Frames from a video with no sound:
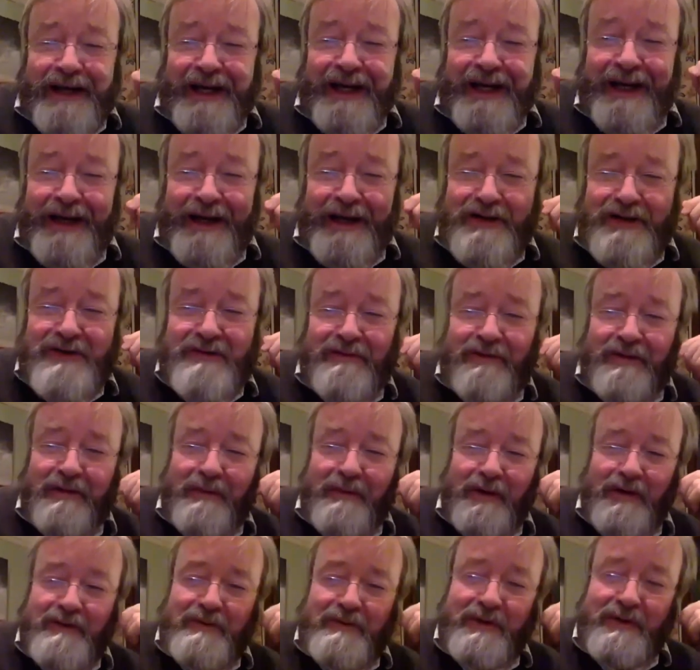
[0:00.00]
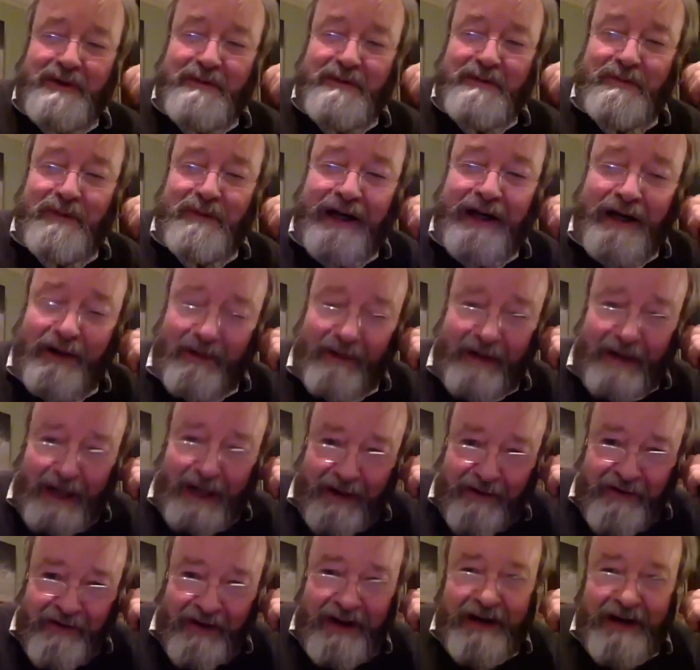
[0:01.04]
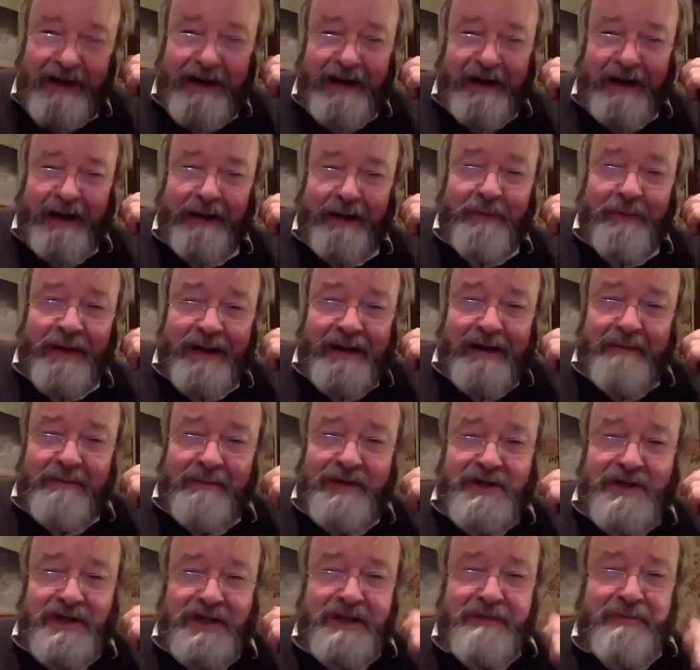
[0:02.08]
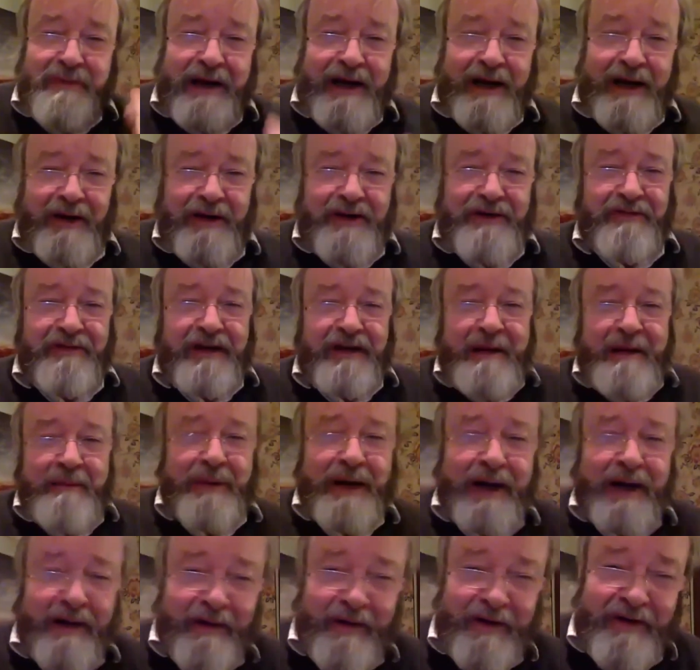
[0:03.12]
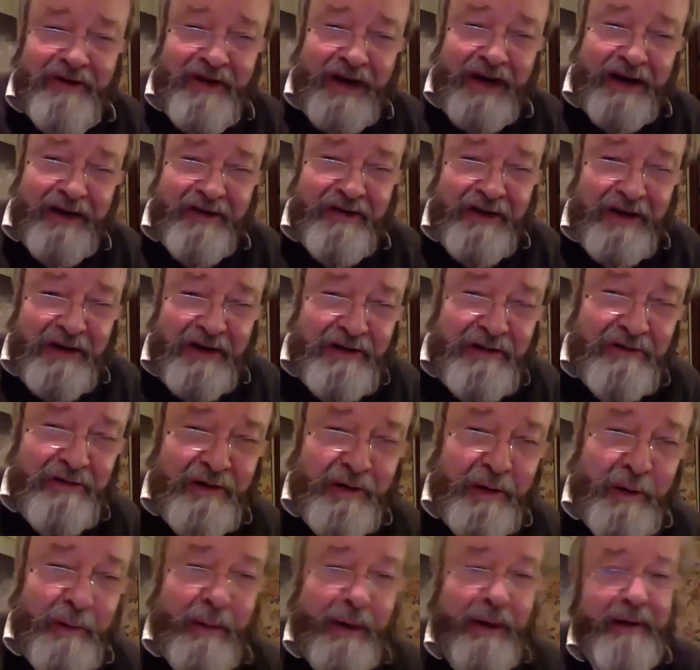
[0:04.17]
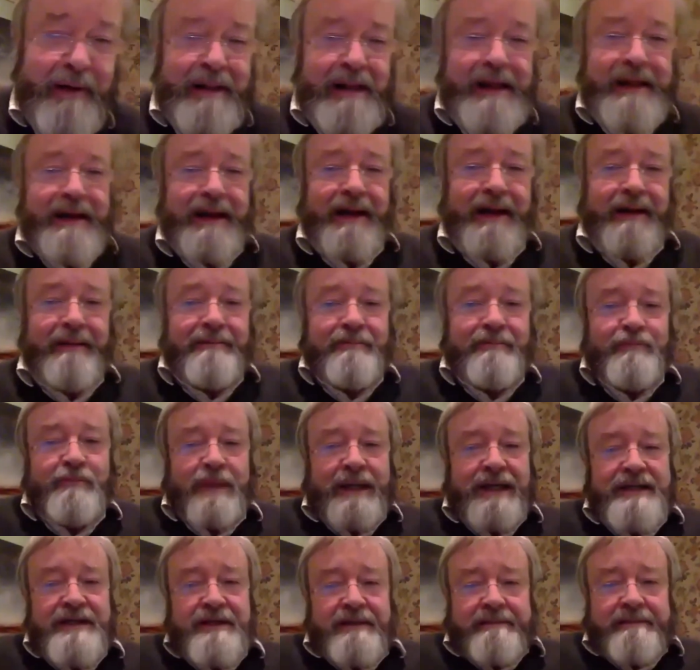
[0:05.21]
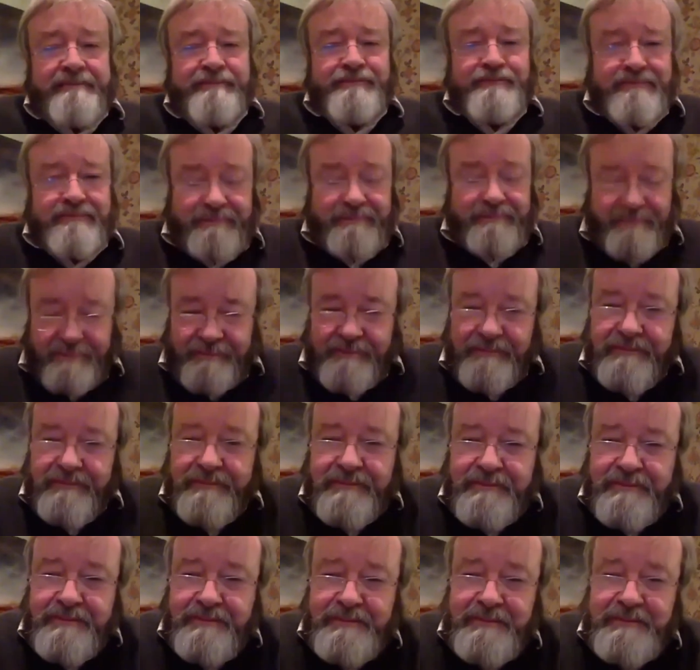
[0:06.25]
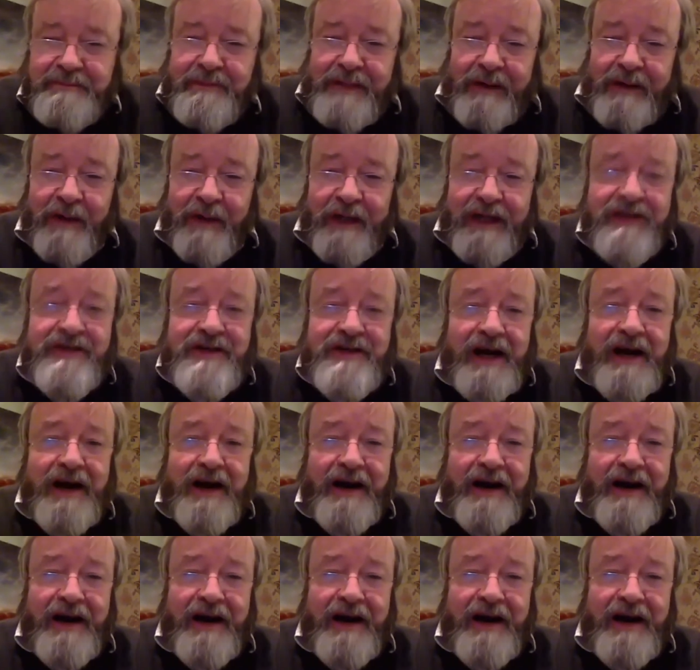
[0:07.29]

clearly isn't from Oswald Spengler, unless Mr. Spengler's parents had a sense of humor. But at least